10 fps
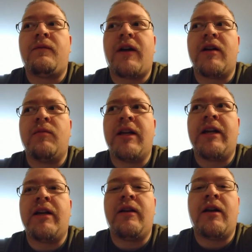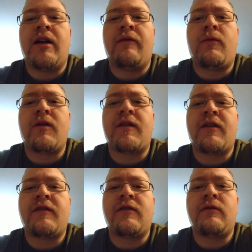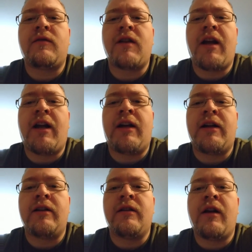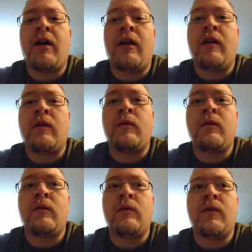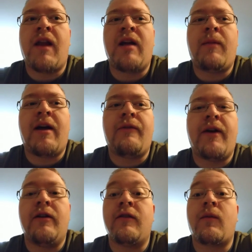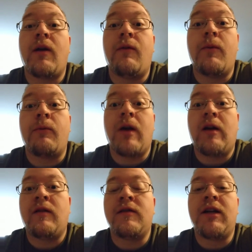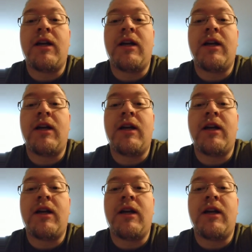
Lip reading: Fireblade, 4 stealth suits, and 9 pathfinders, 3 of them with rails.